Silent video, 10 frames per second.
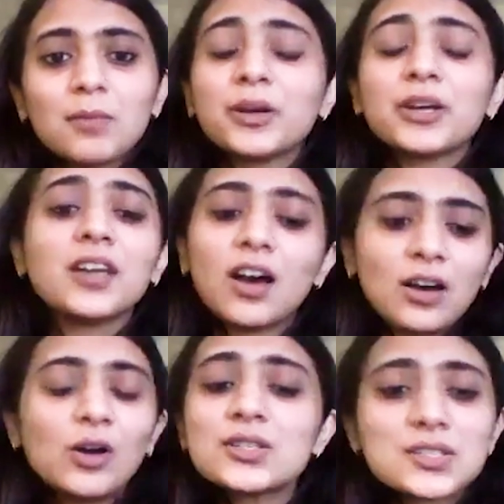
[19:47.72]
But
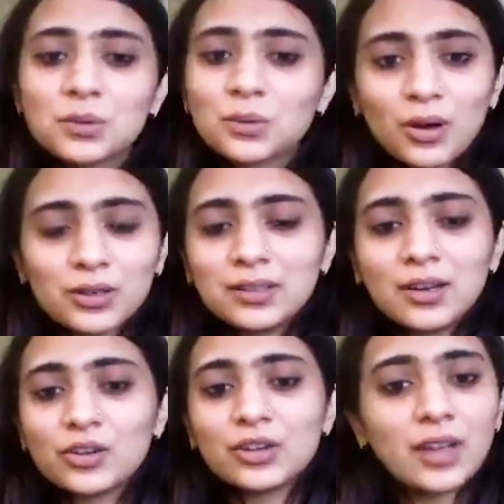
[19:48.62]
uh, also on, an,
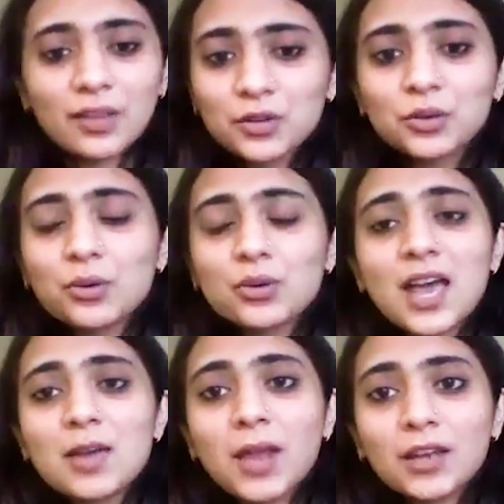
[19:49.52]
on another note,
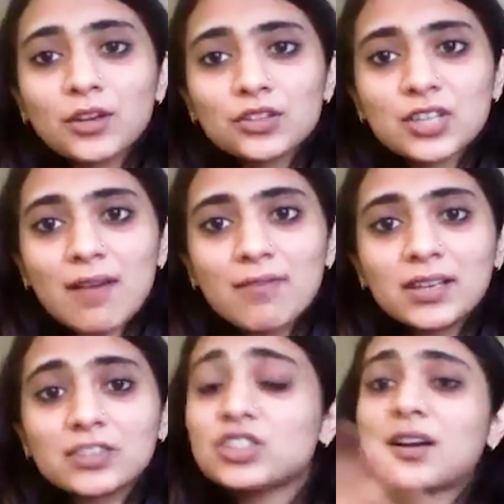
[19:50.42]
I plan on
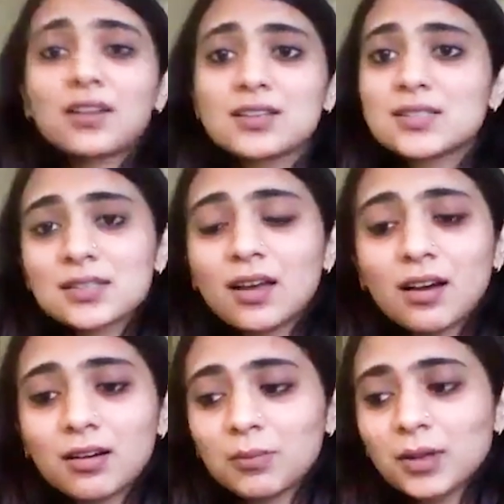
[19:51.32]
traveling. Sri Lanka is,
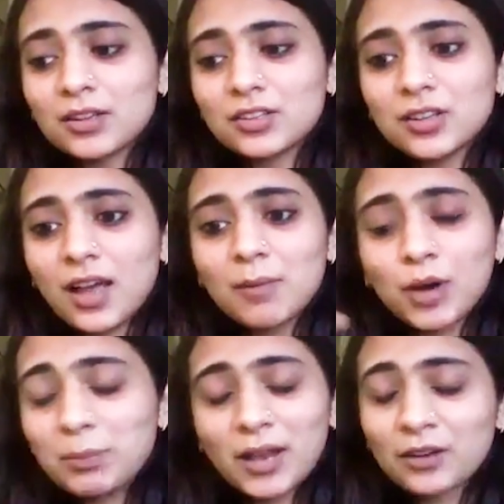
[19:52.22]
uh, I'm,
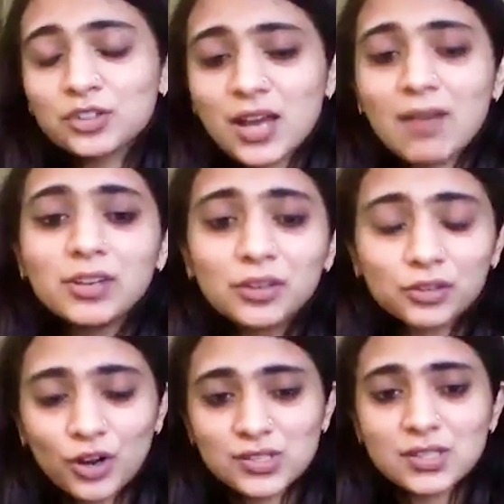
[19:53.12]
I plan on traveling
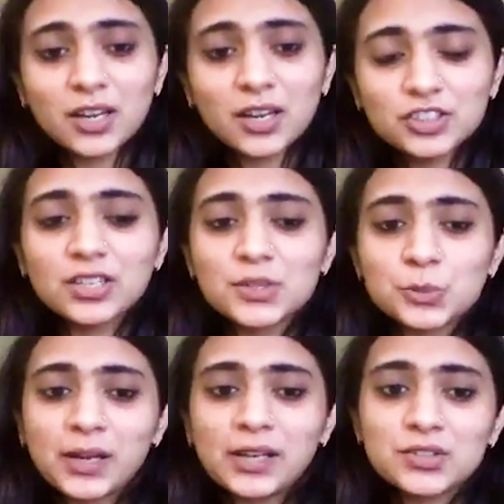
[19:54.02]
across the country as
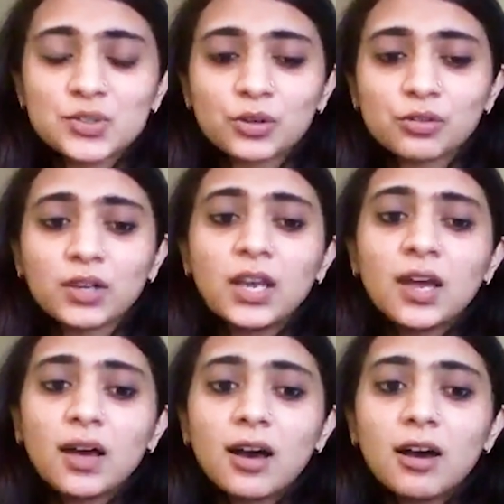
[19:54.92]
well to sort of
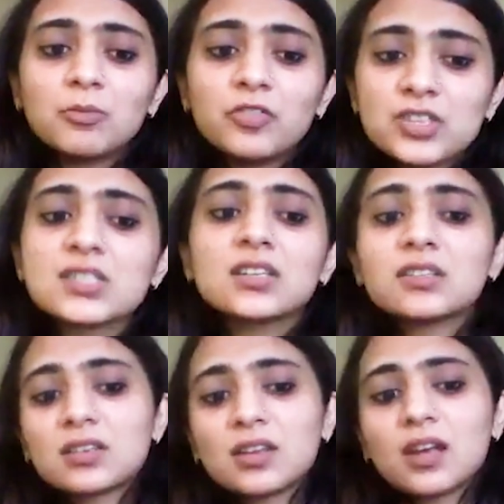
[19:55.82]
um,
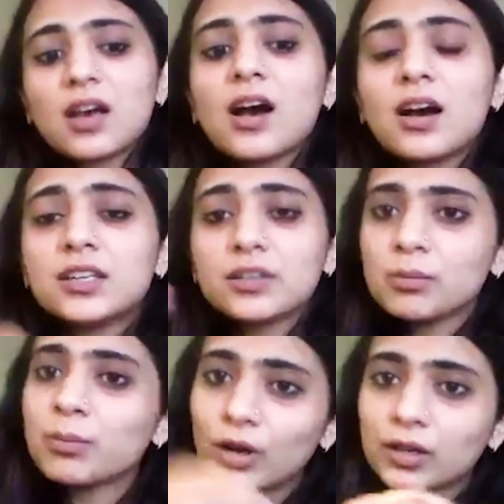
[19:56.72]
visit uh,
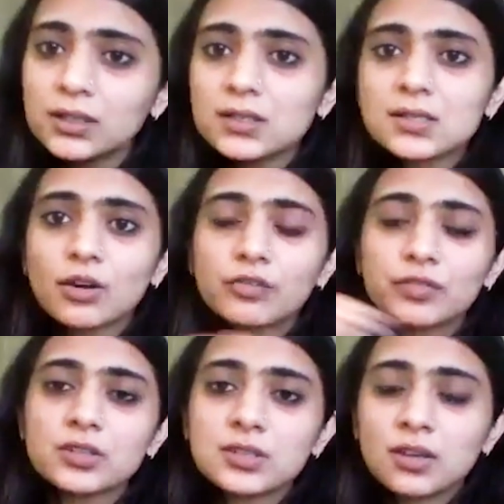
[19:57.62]
different pockets of
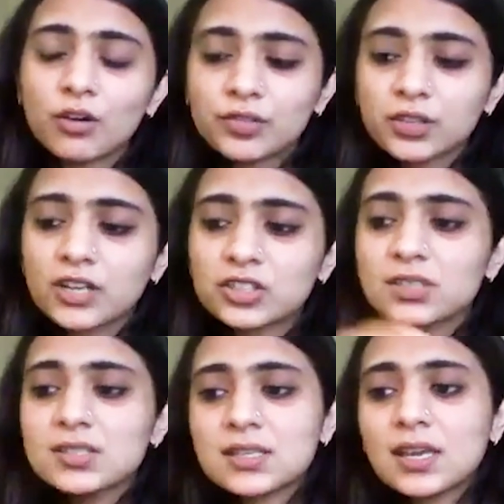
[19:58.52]
this of the country
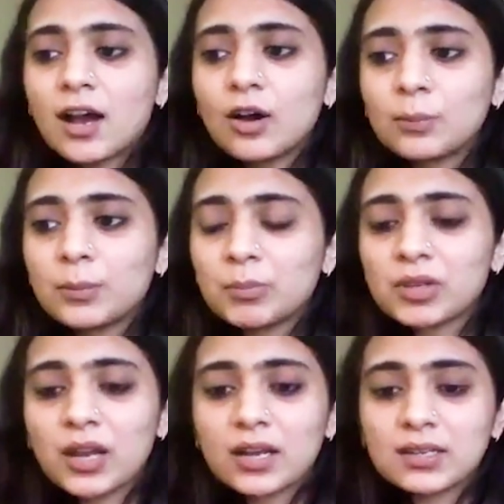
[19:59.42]
and see how
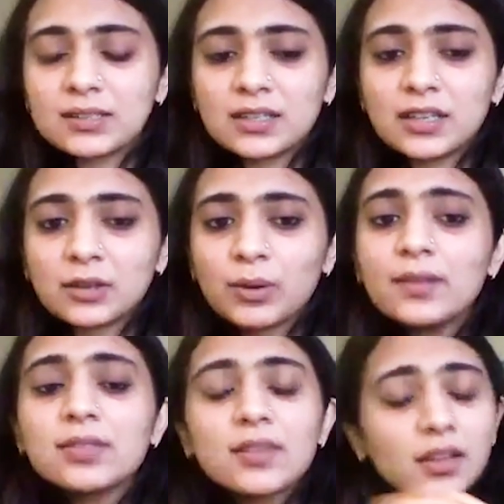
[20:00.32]
people are dealing
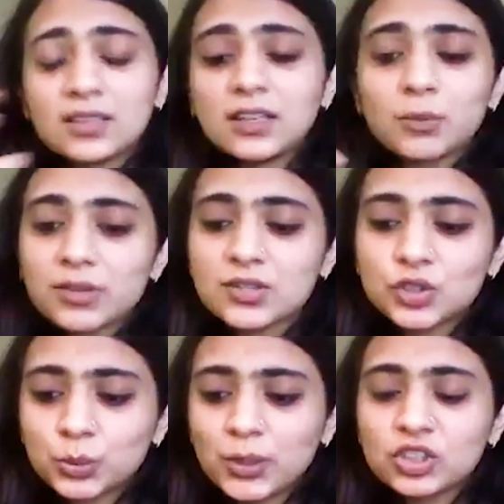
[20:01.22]
with uh, dealing with the
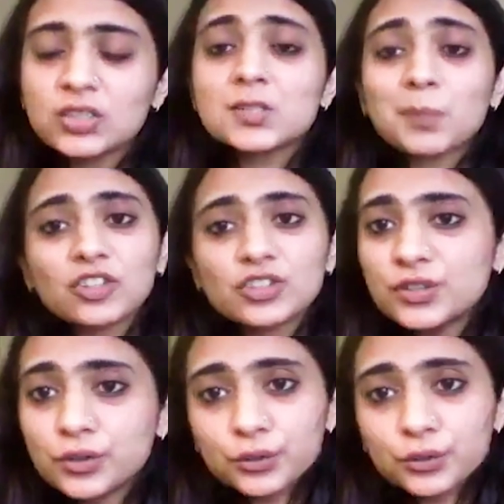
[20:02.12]
situation, especially the